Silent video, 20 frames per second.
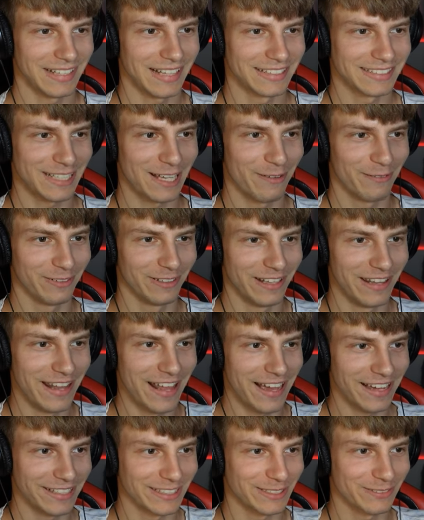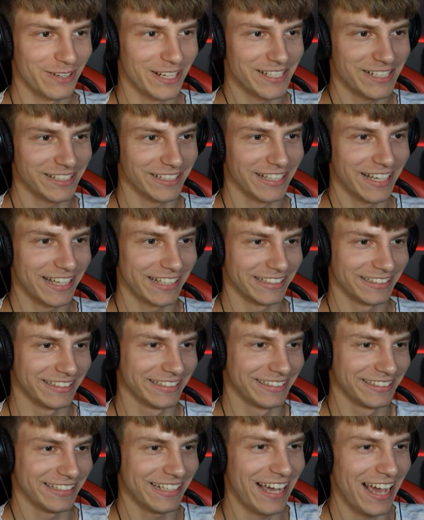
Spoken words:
Let's have a nice match again.